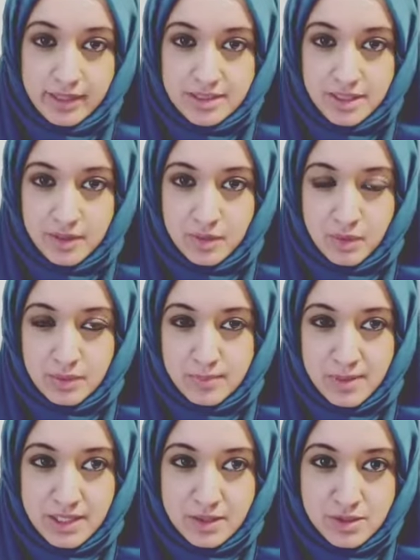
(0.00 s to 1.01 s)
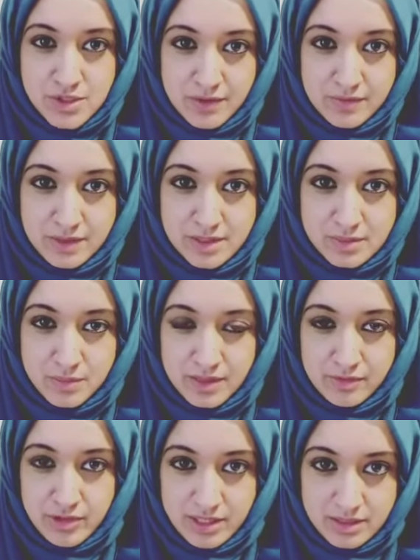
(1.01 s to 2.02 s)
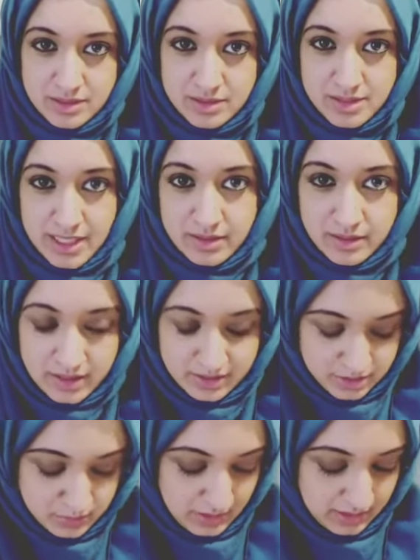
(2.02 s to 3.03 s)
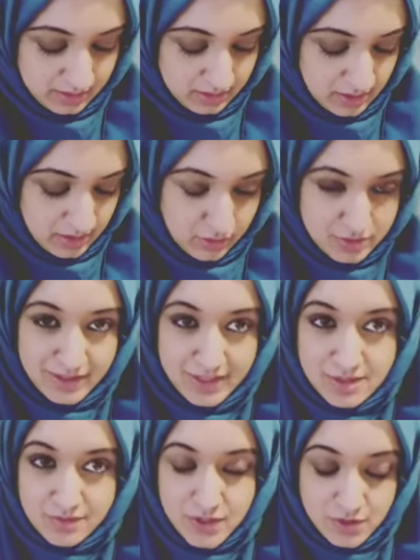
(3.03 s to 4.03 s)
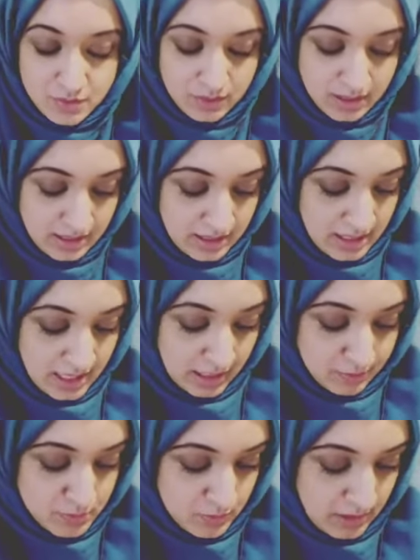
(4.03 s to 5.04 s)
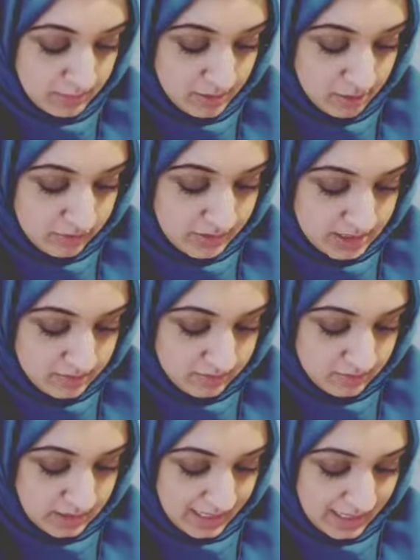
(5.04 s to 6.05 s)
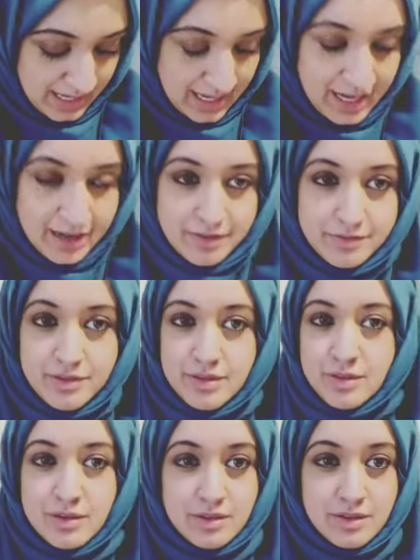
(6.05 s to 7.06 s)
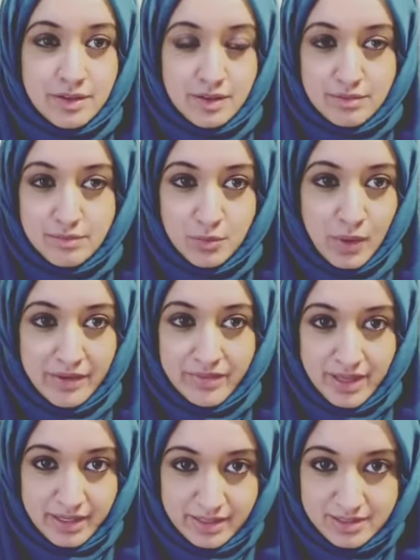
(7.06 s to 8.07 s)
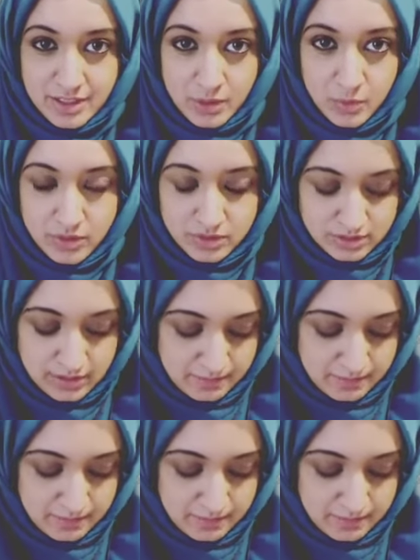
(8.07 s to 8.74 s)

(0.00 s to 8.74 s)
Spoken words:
down, and I will be sharing this with the written side of things as well, alongside this video. I'm so happy and grateful I have whatever that is that you want,